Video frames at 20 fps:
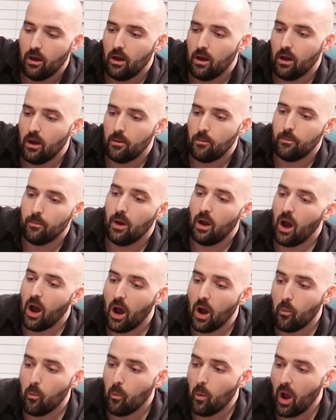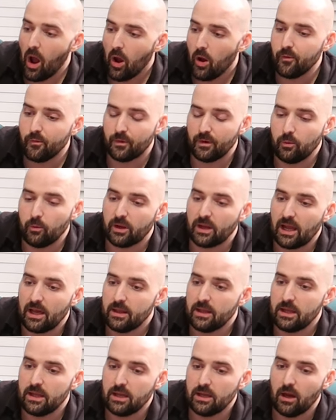um, I hopefully will
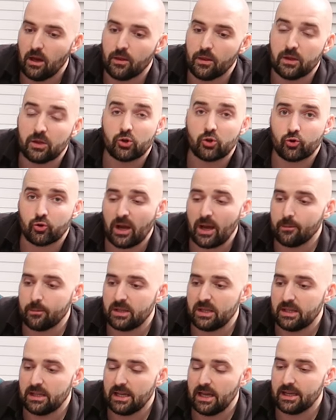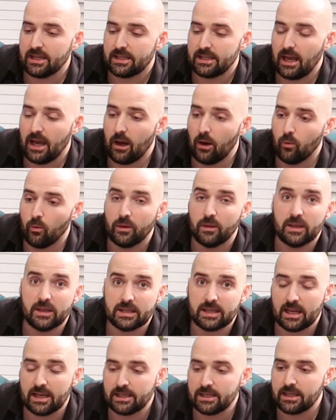get the other strap to test out with
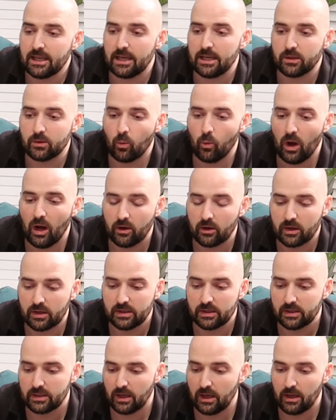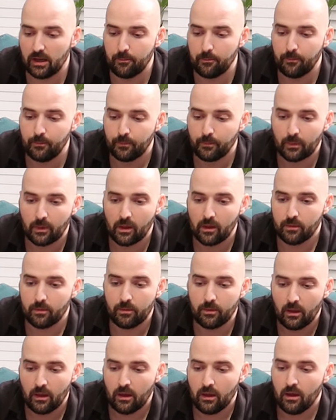this headset as well because um,
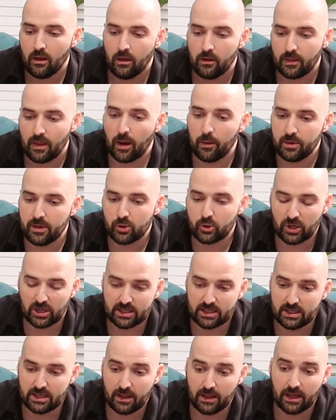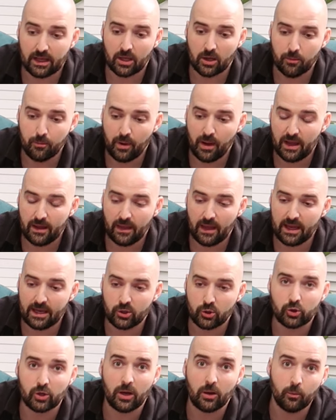that'll be interesting to then compare the
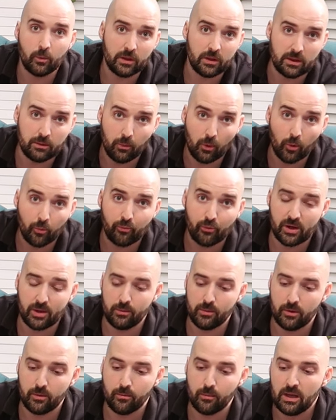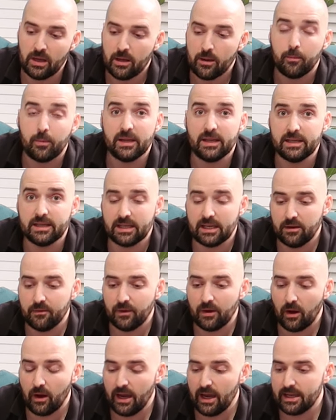head strap with the more premium PC
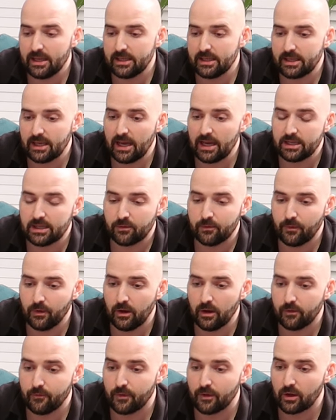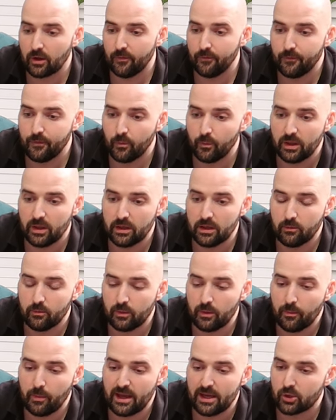VR headsets for, for comfort with a
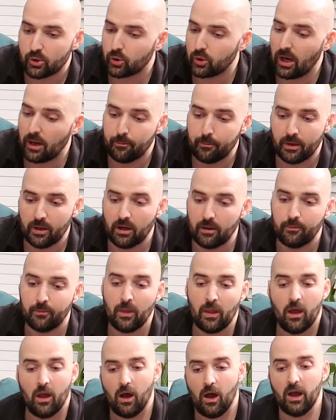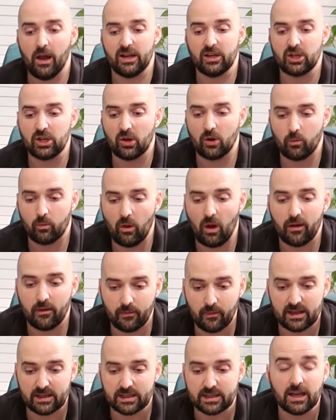with a better strap. But I actually, I,
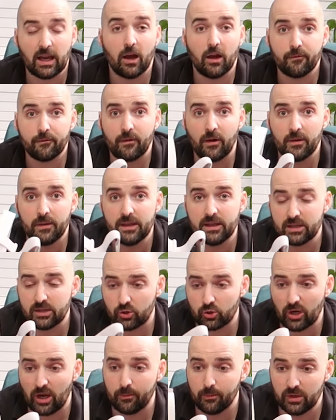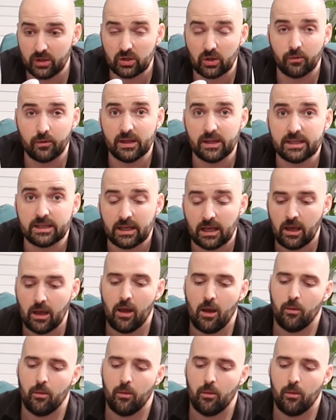as I say, I find this strap that's on this